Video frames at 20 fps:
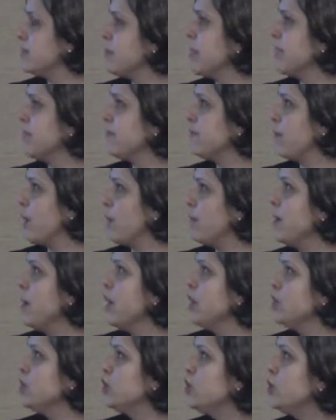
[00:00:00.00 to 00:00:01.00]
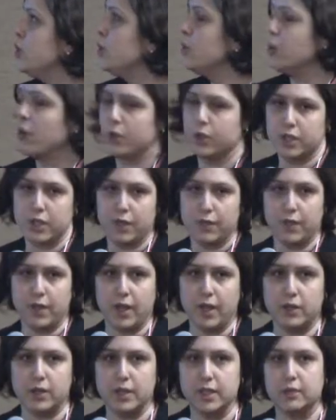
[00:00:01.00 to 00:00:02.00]
made from 2 rows of
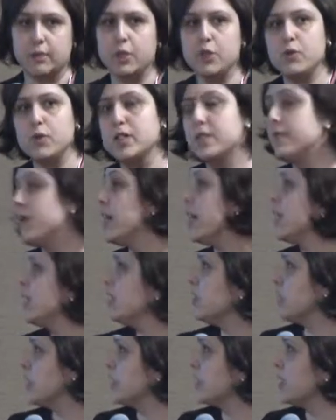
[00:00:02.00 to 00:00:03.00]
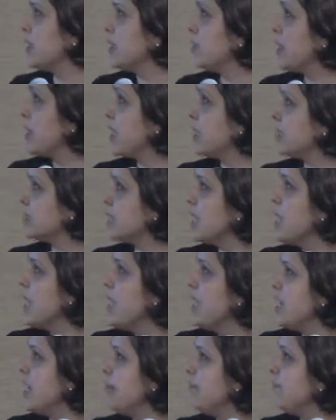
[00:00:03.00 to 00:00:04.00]
cloudings, which was very interesting, because
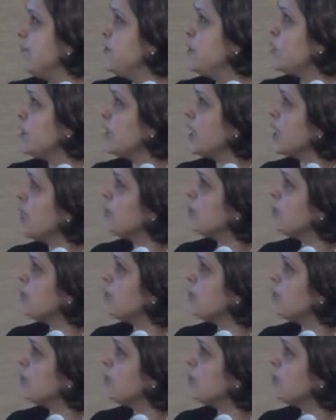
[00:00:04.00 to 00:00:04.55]
if you can